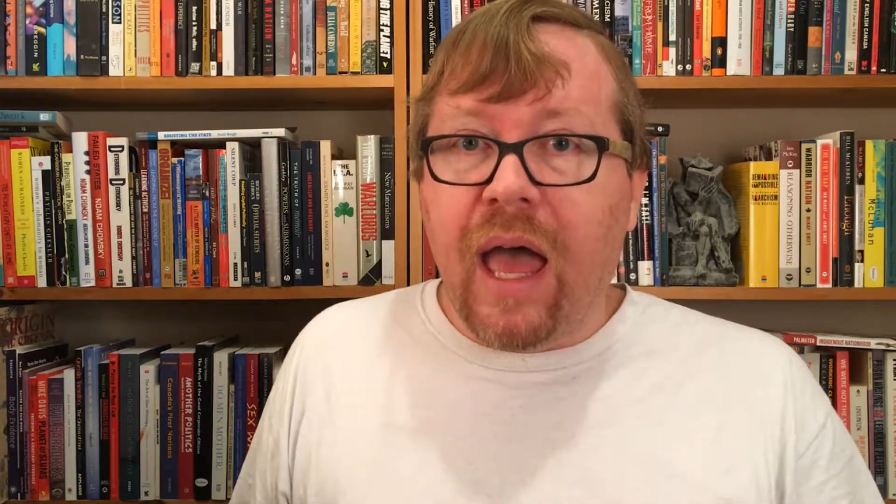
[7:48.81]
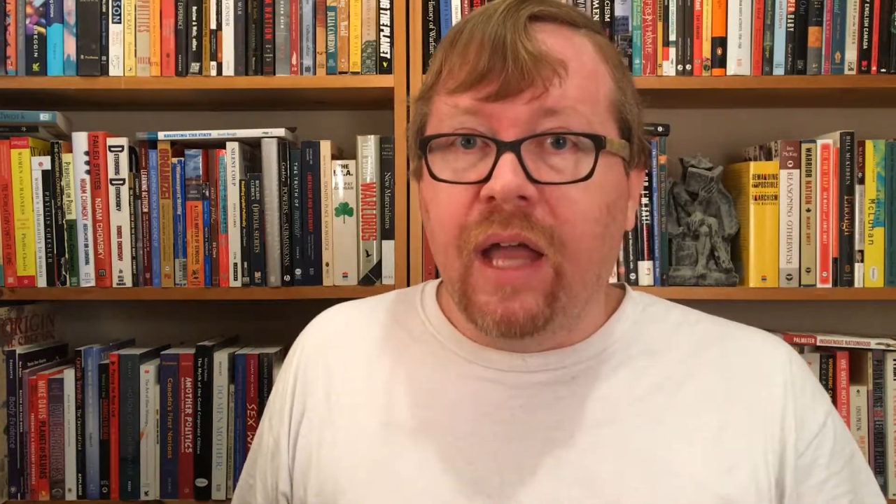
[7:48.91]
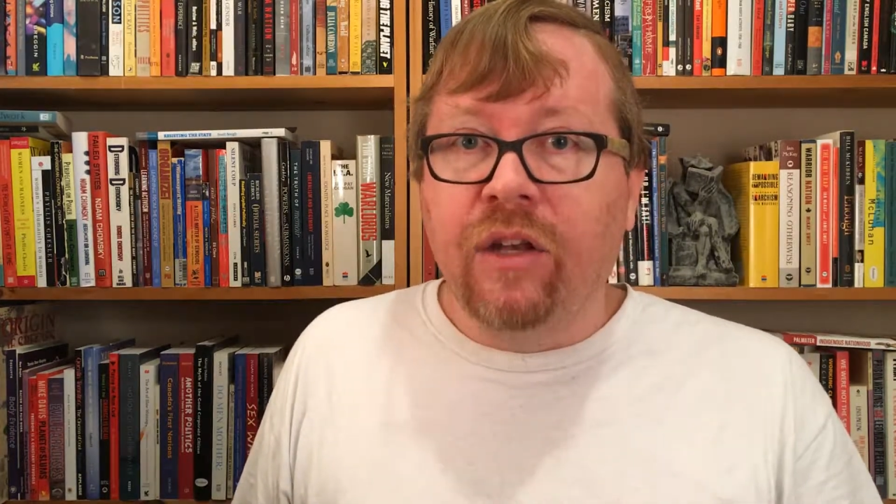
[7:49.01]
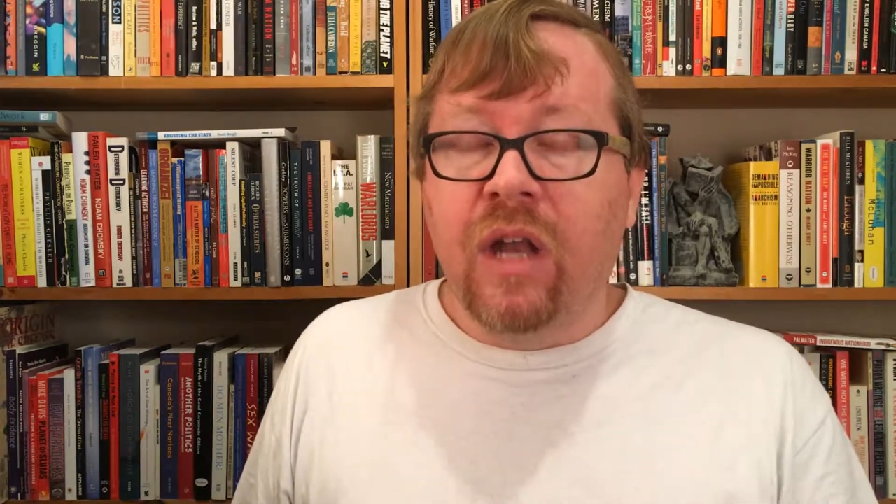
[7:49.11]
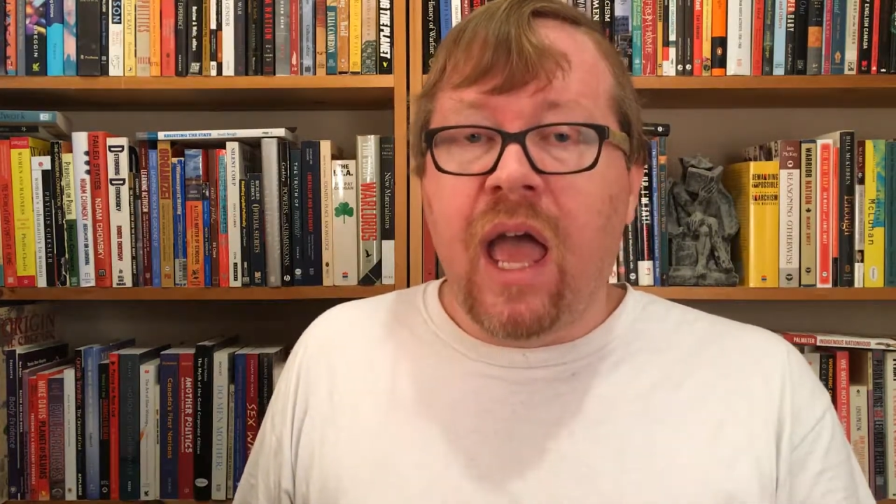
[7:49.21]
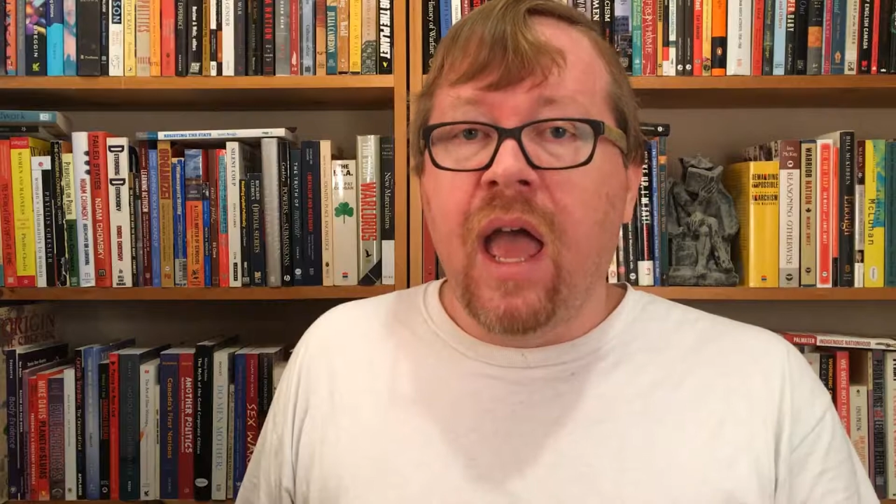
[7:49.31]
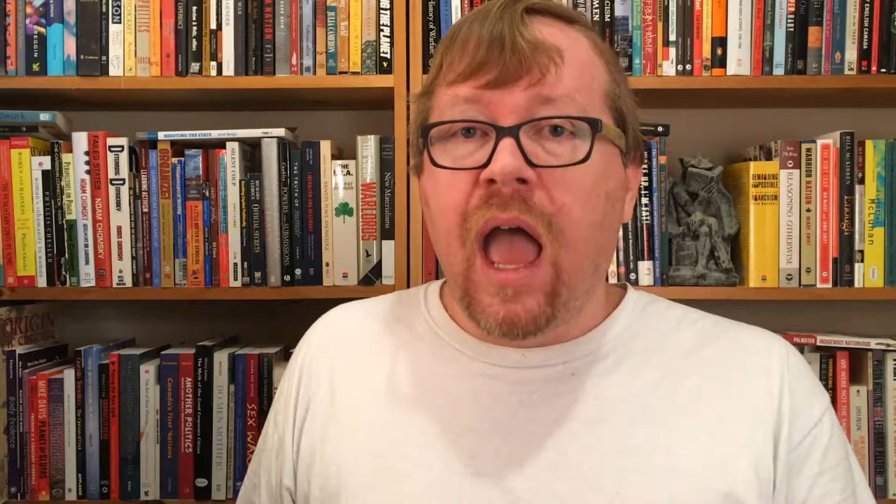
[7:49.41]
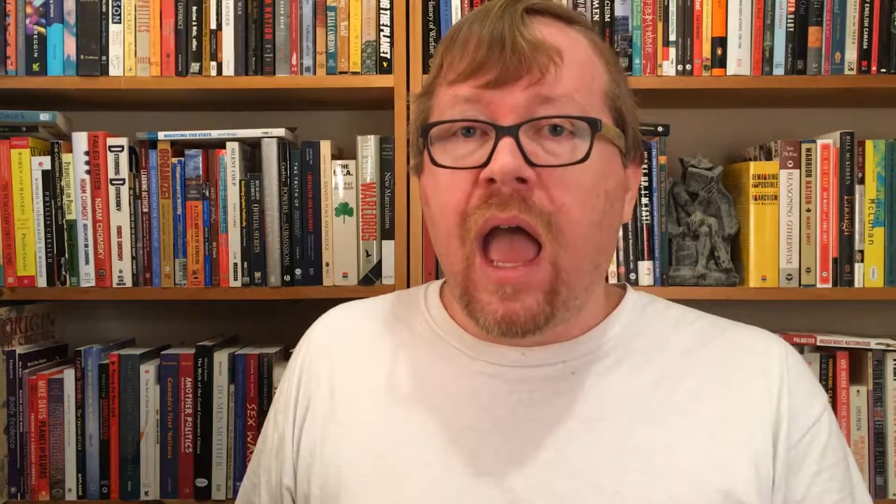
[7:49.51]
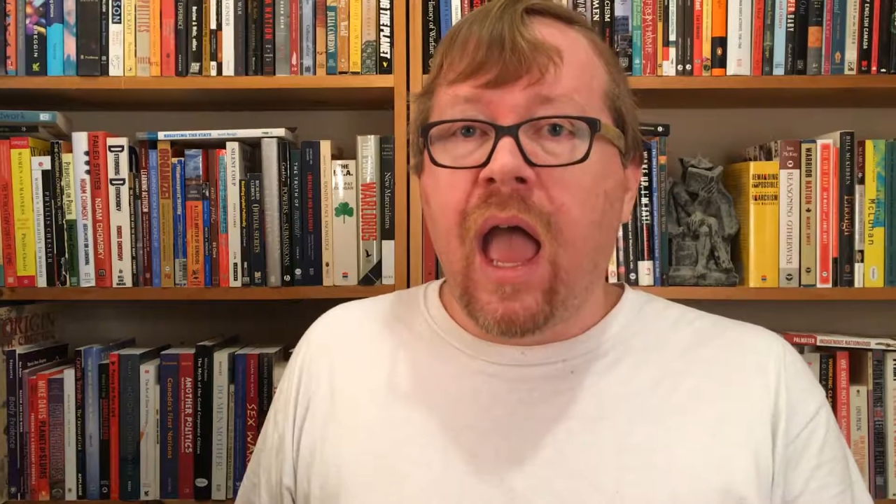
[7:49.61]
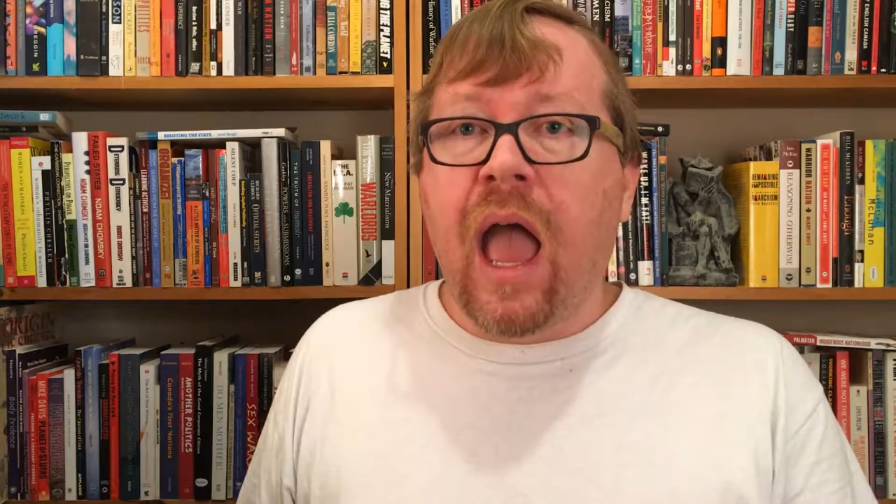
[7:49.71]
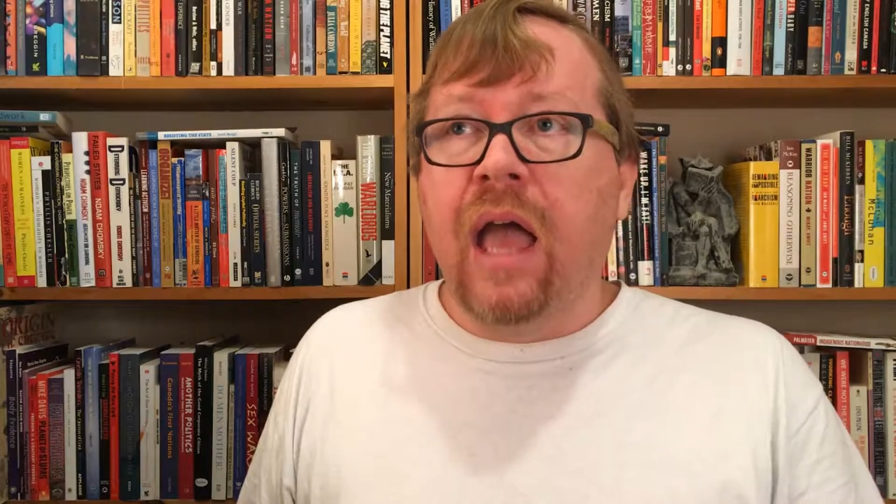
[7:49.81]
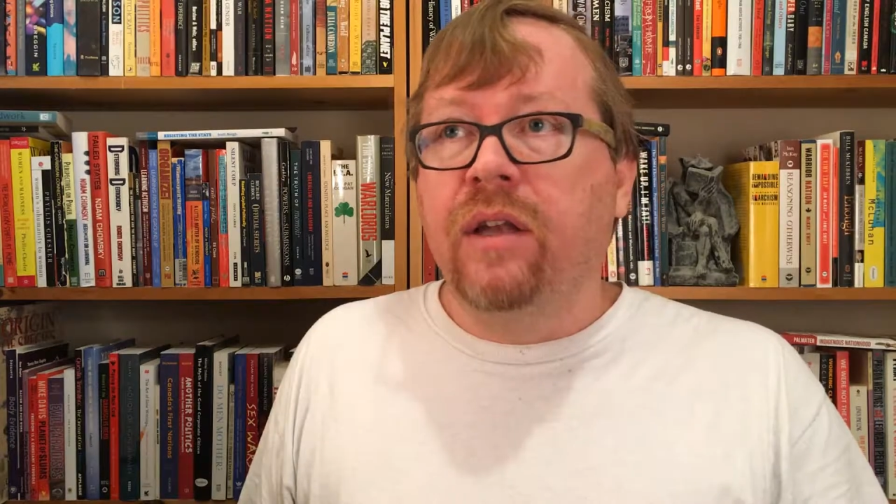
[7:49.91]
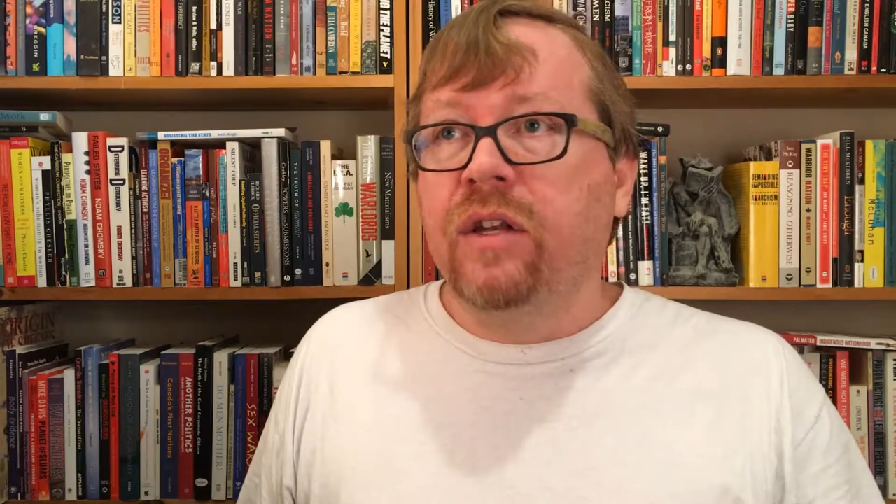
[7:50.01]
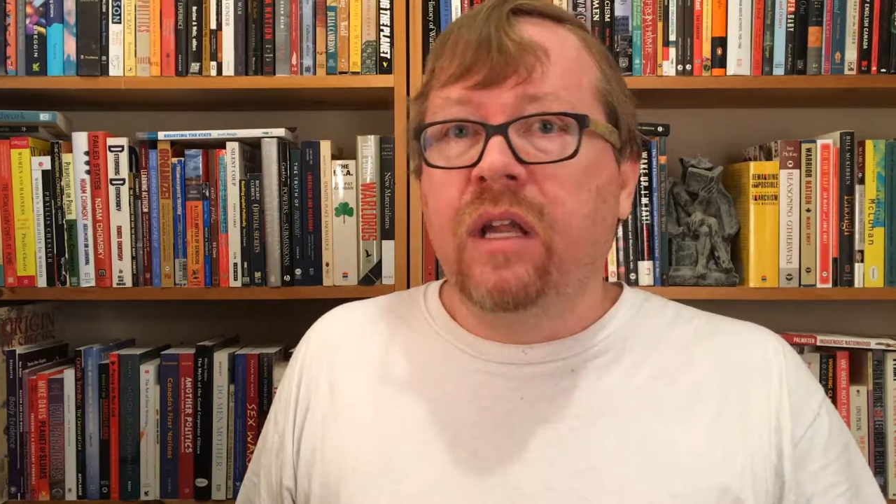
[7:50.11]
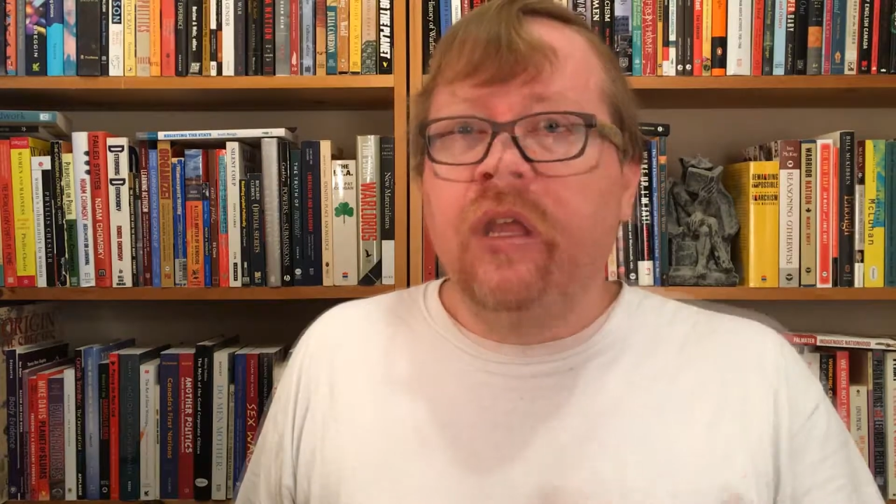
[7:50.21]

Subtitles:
and